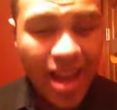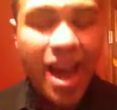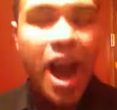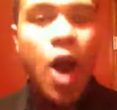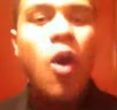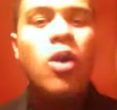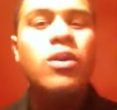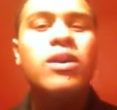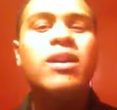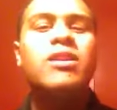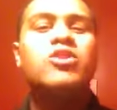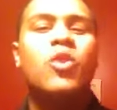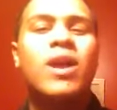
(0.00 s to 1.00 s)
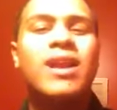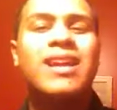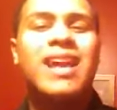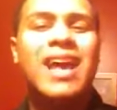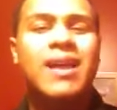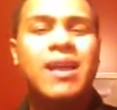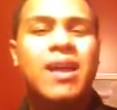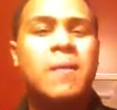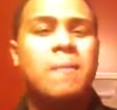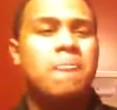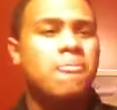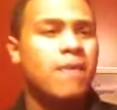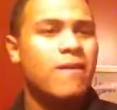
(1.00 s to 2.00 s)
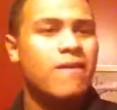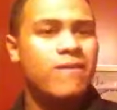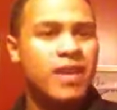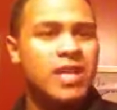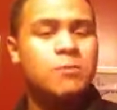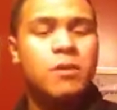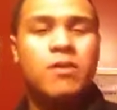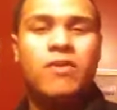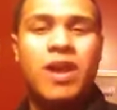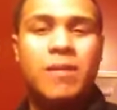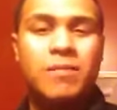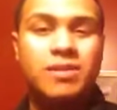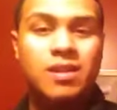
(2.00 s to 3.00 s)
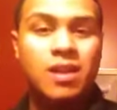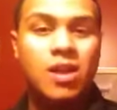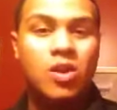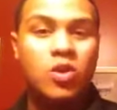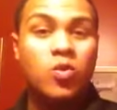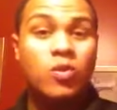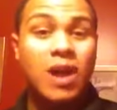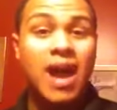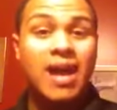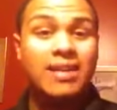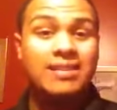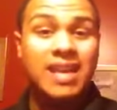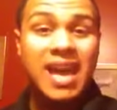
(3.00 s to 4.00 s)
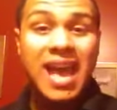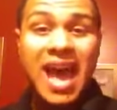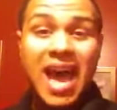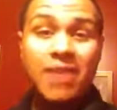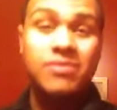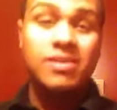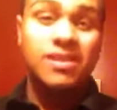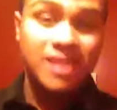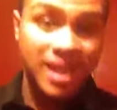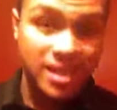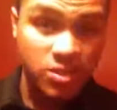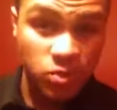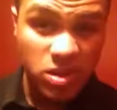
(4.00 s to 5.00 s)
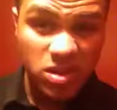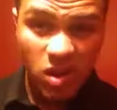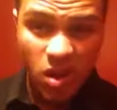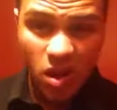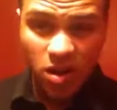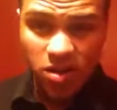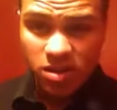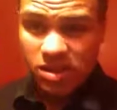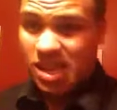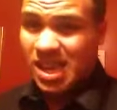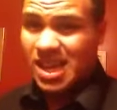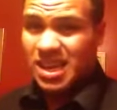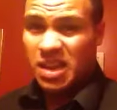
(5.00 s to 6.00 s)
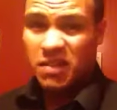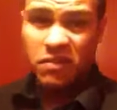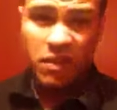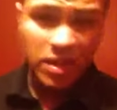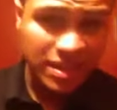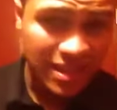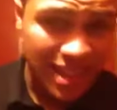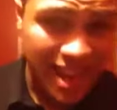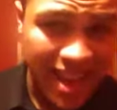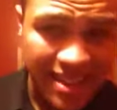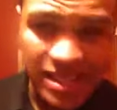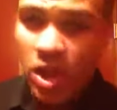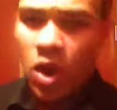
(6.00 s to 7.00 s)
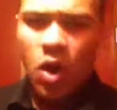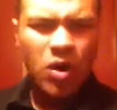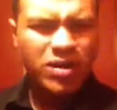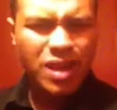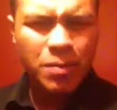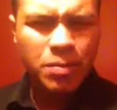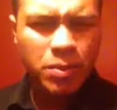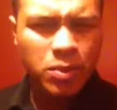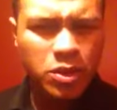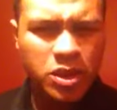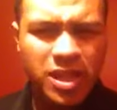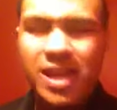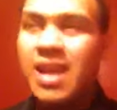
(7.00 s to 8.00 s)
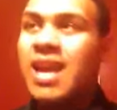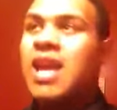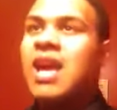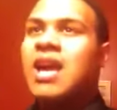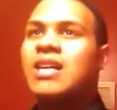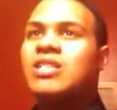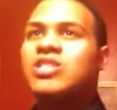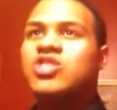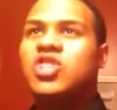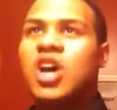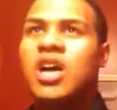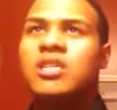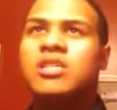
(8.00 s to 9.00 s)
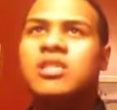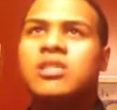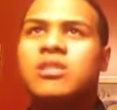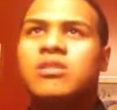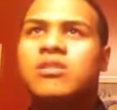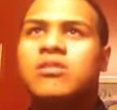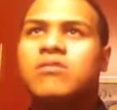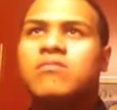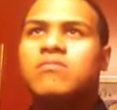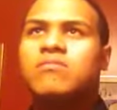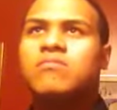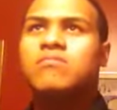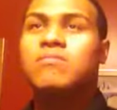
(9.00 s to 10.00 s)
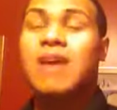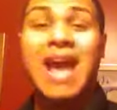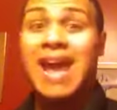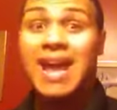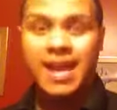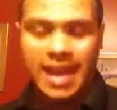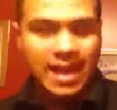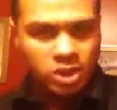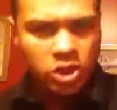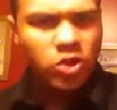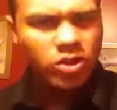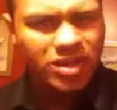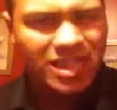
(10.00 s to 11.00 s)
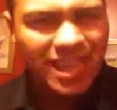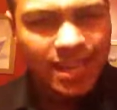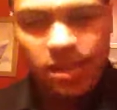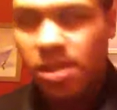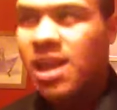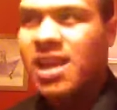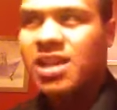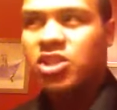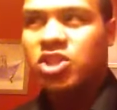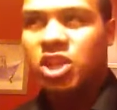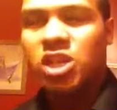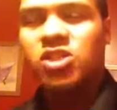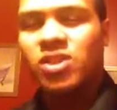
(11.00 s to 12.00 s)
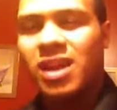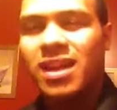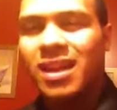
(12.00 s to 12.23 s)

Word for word: How are you gonna try to get Facebook famous? You guys have sex with dogs, get fucked in the ass, all that bullshit, just and, and show your tits just to get